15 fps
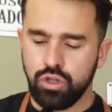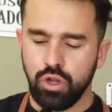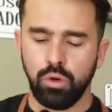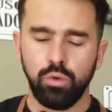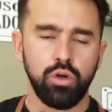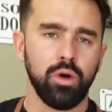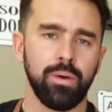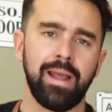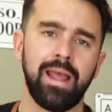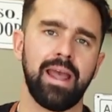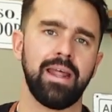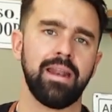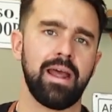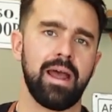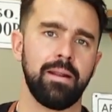Don't go
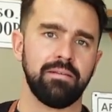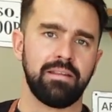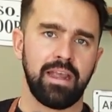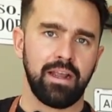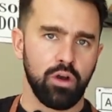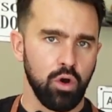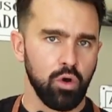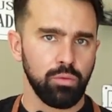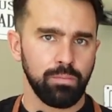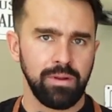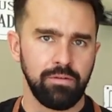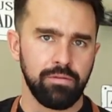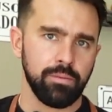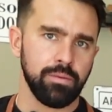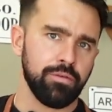ahead and take
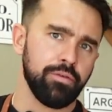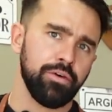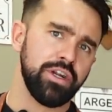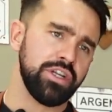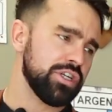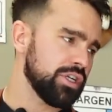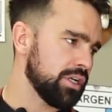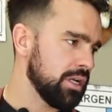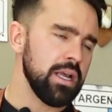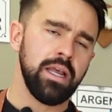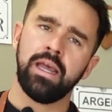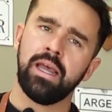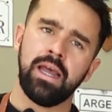cold meat from the fridge